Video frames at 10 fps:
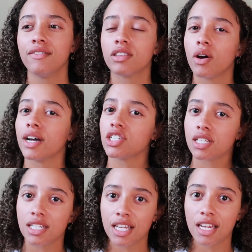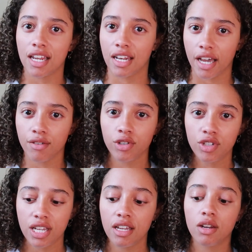even though I just did a night
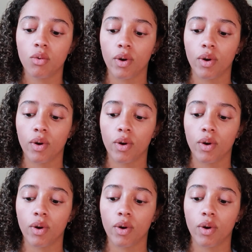routine